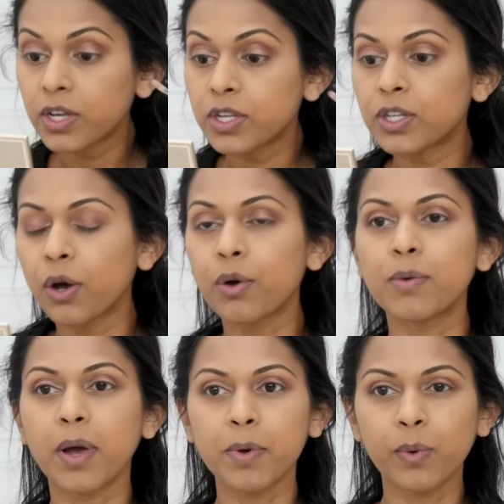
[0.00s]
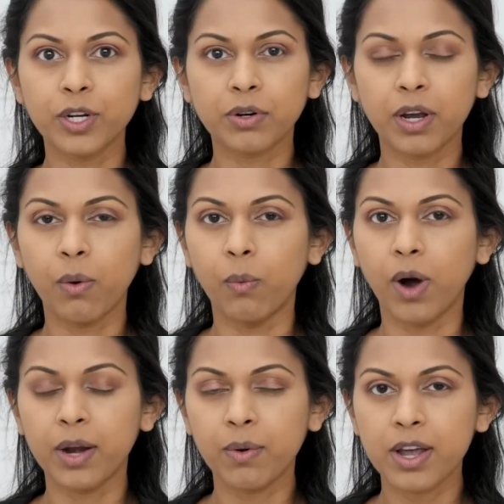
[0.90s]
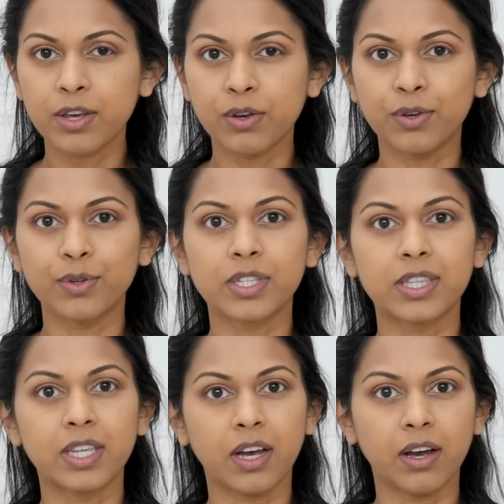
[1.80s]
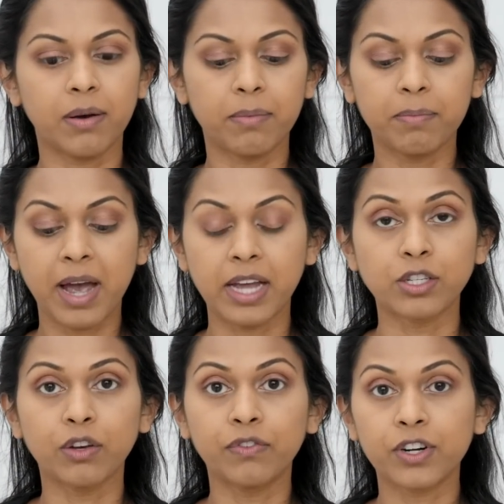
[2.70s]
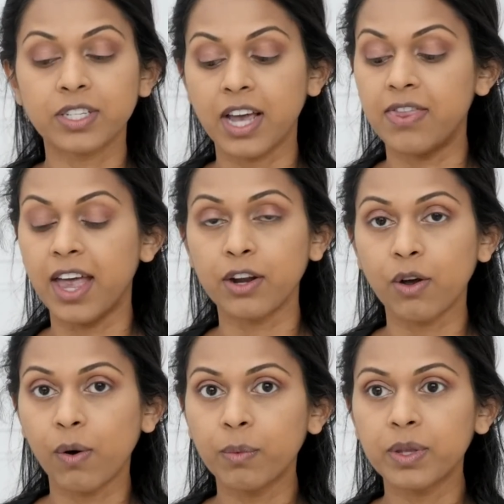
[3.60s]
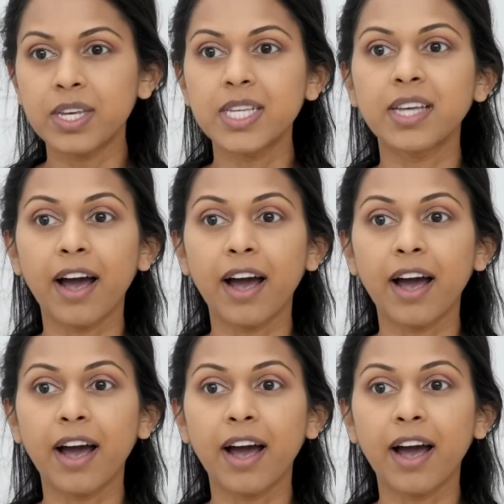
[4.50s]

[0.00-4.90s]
So you might be wondering, why do I use the pencil first and then go in with these?